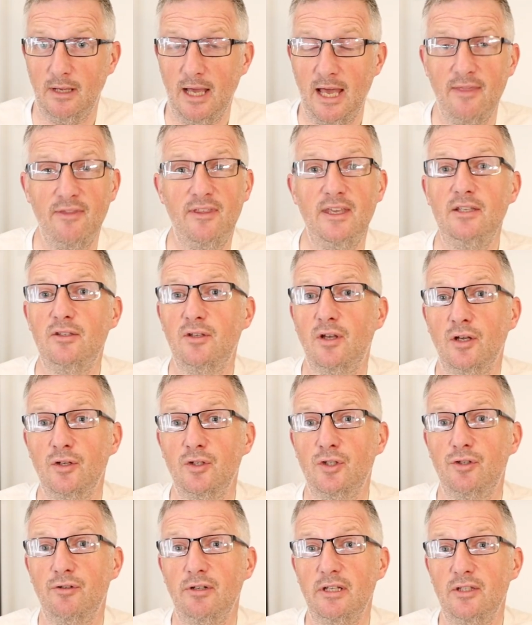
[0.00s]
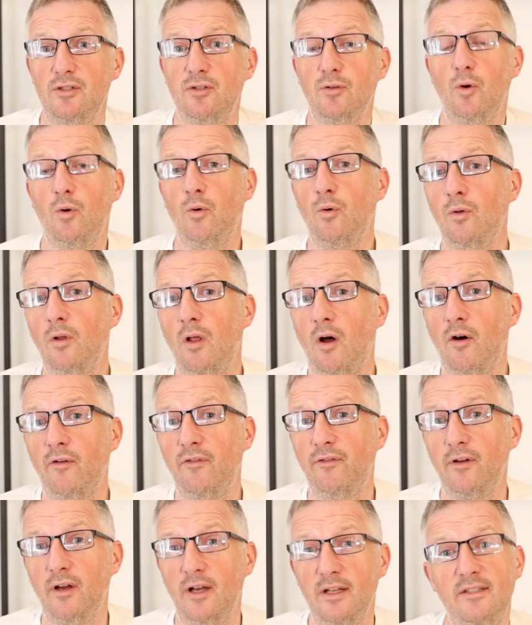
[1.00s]
And these countries all
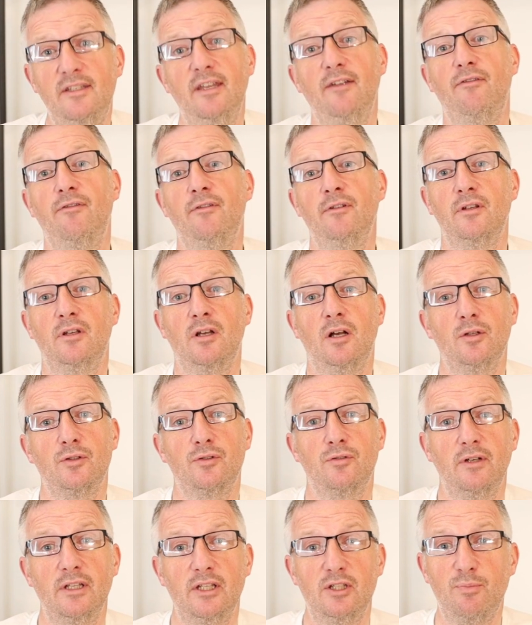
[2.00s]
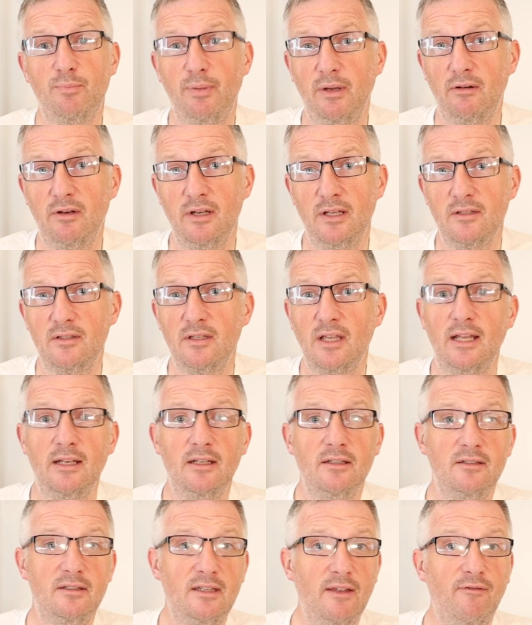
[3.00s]
offer a different cultural experience
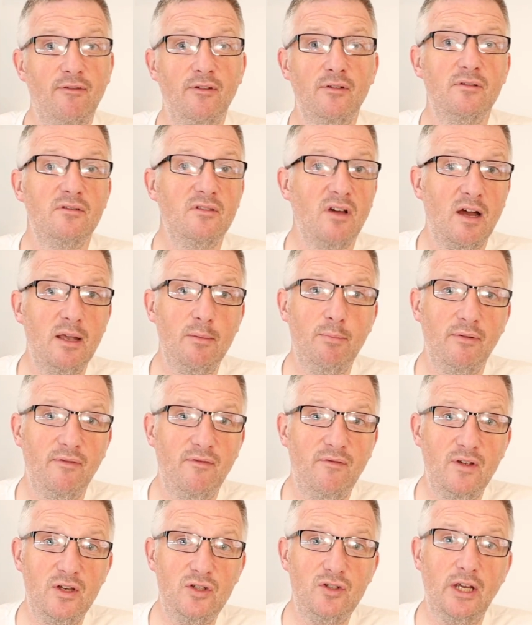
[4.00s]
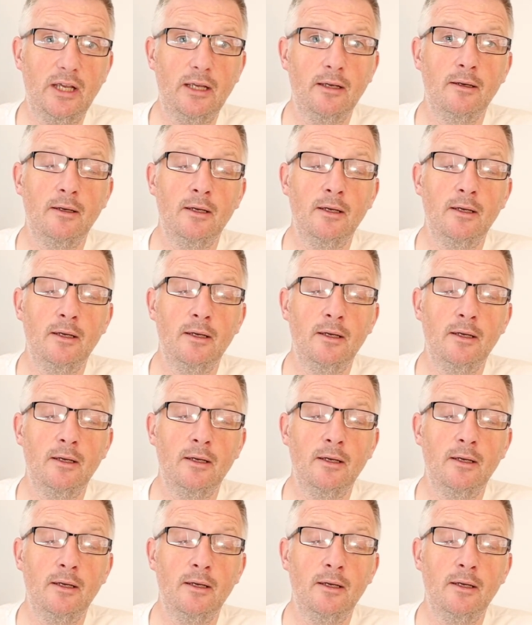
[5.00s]
and a different type of fishing,